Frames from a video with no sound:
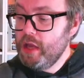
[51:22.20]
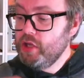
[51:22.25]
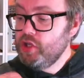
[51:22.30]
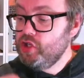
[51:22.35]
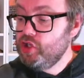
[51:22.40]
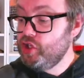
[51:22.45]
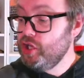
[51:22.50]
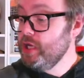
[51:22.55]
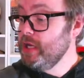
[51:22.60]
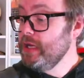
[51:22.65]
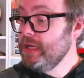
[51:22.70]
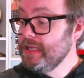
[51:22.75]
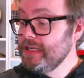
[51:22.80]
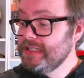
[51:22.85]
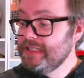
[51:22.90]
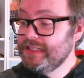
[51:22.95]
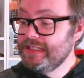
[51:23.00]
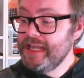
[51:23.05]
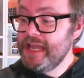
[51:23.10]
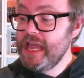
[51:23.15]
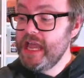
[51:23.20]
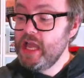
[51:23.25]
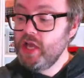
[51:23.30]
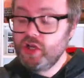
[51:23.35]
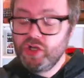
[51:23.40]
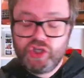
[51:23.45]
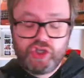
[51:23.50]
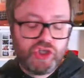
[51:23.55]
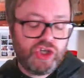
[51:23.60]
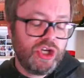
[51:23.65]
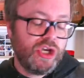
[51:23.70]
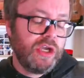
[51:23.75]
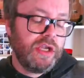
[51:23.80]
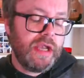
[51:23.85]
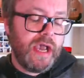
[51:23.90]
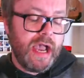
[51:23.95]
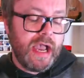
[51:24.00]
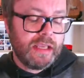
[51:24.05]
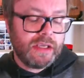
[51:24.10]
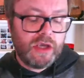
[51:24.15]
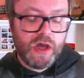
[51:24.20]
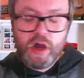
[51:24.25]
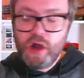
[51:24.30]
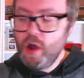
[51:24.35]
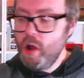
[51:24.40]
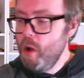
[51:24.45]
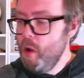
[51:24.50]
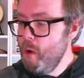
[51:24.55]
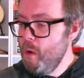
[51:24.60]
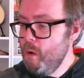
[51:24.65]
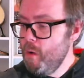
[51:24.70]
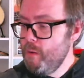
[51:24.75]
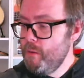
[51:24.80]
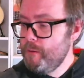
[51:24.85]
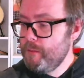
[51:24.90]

Should I stay or should I go?